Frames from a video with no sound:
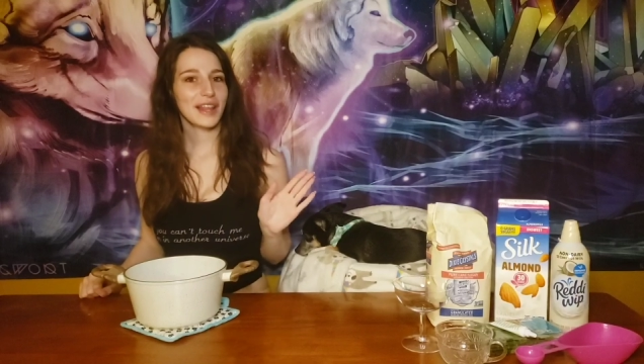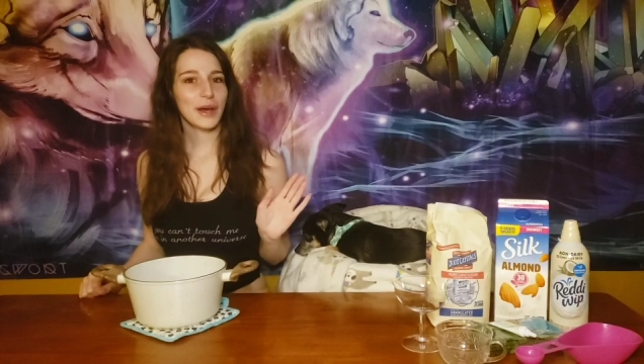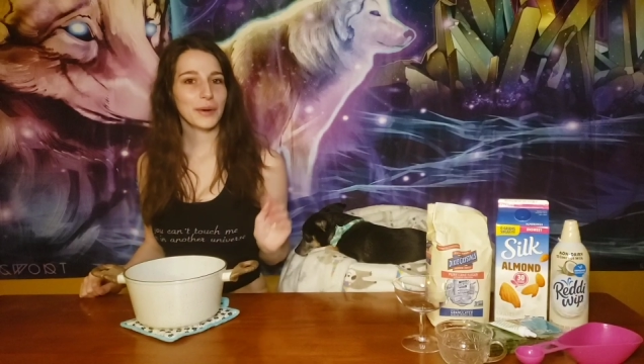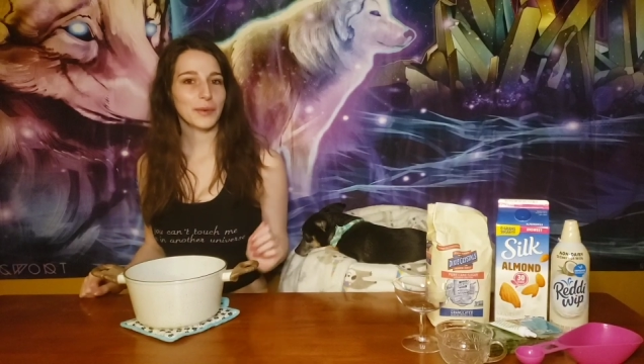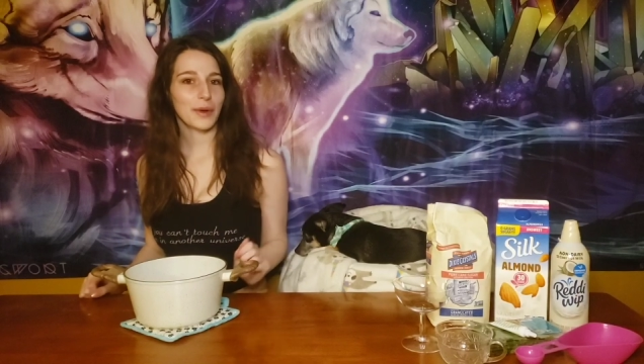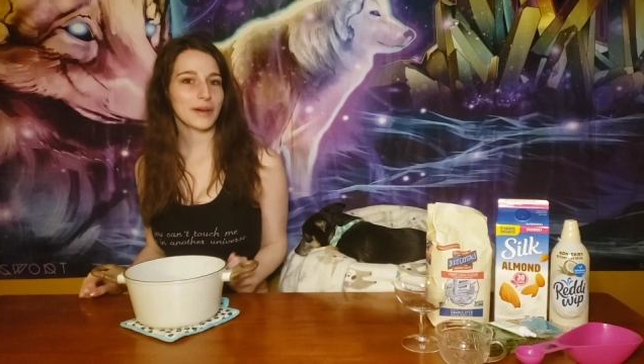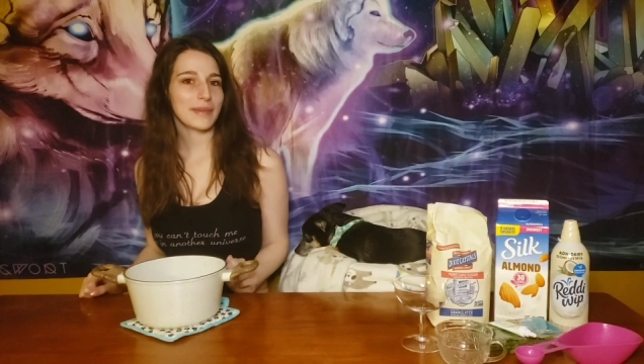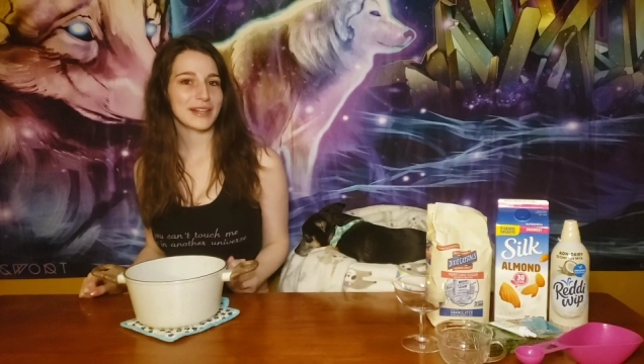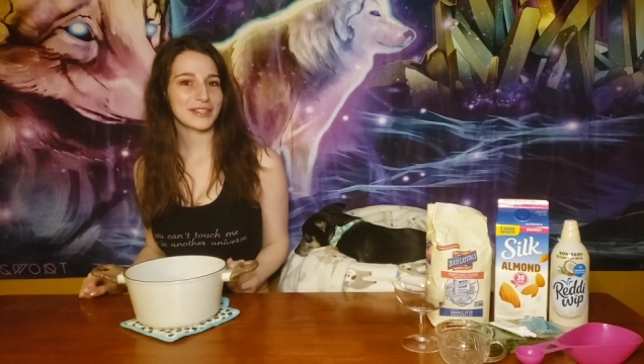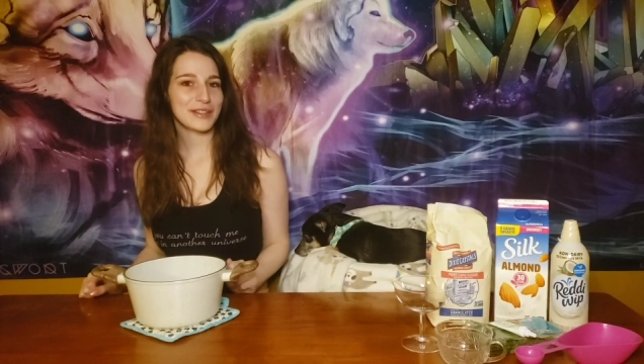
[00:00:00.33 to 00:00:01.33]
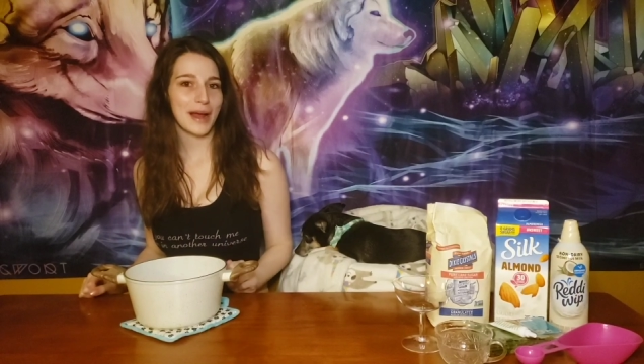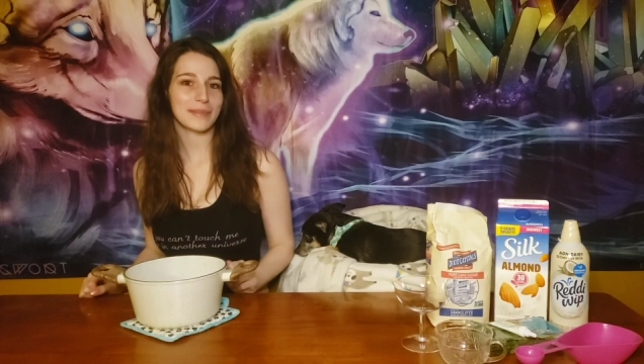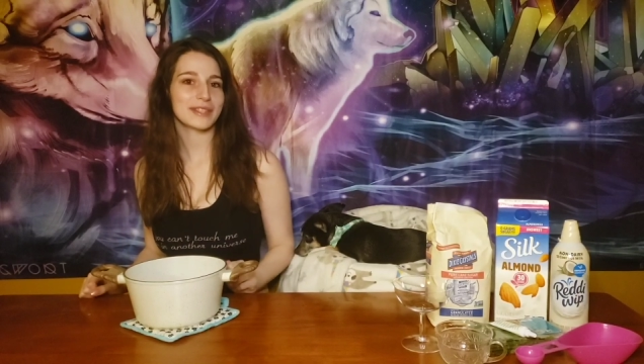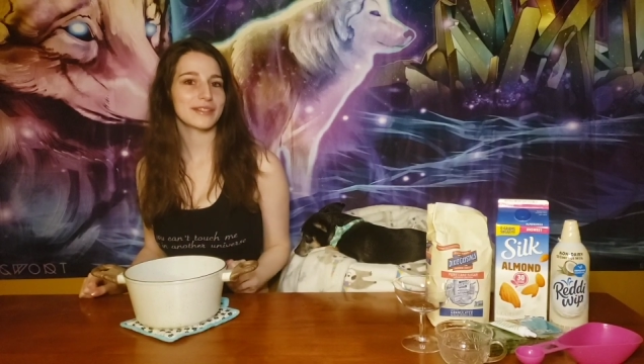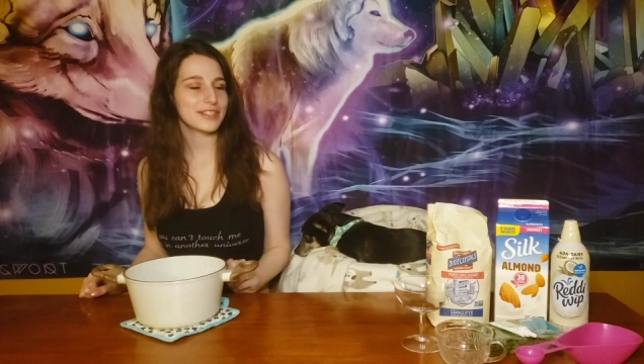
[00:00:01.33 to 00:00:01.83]
Hello and welcome back to another
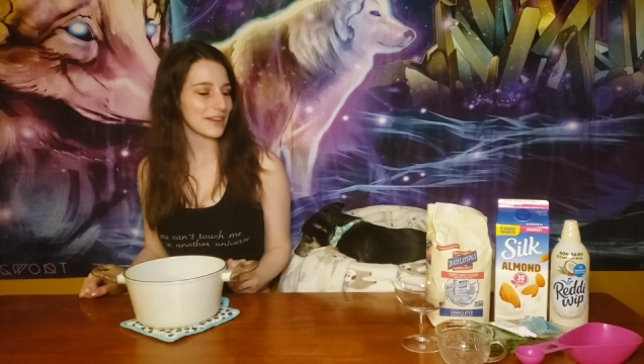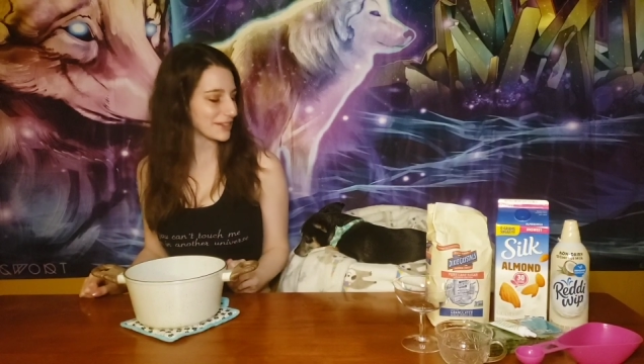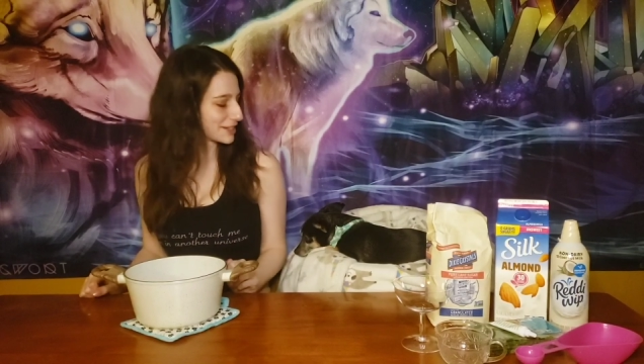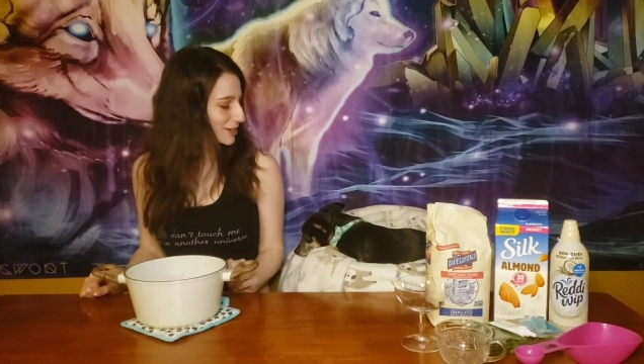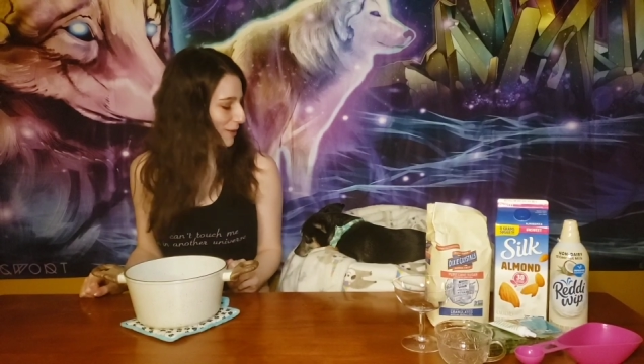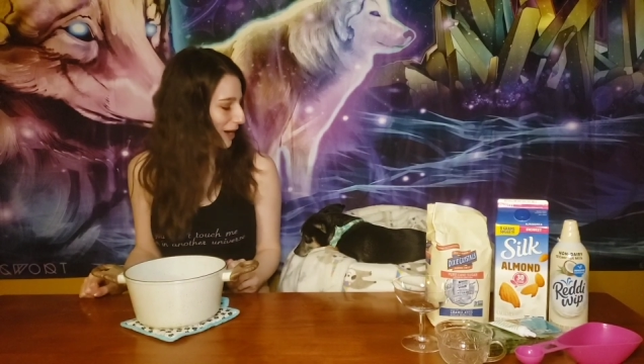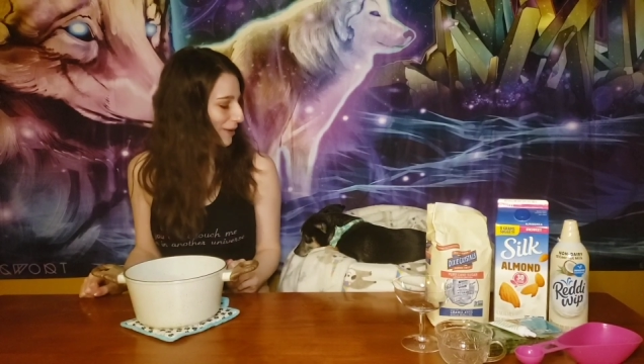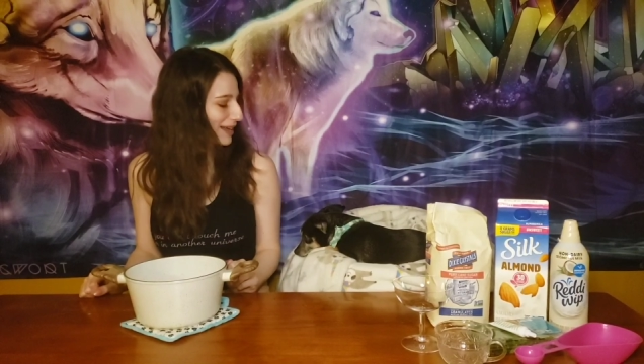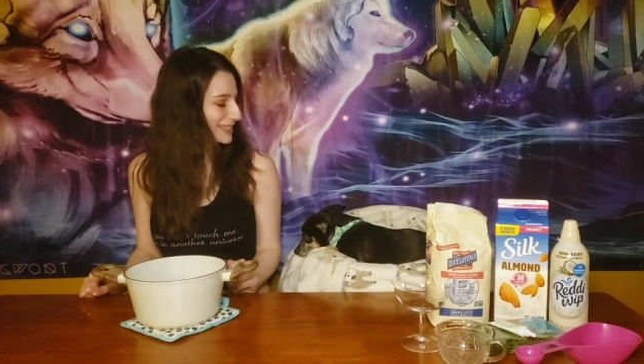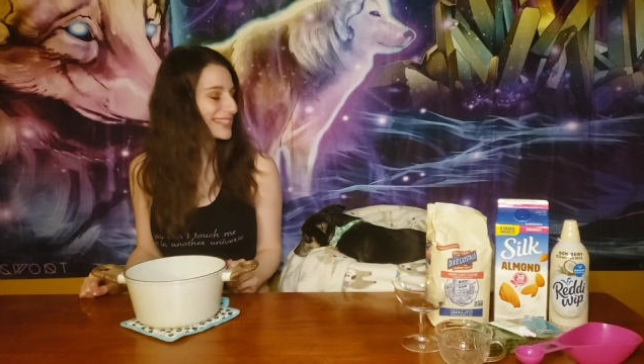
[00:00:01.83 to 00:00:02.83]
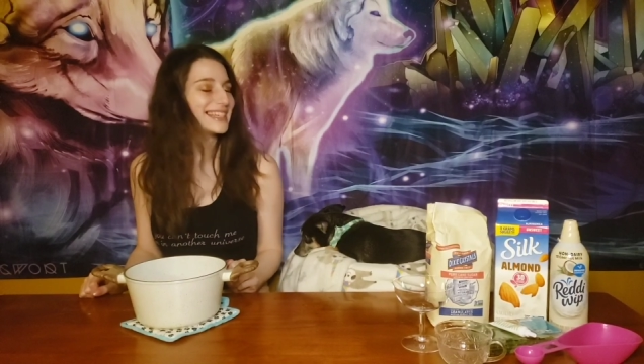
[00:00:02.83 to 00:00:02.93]
episode of Jeffy and Chihuahua.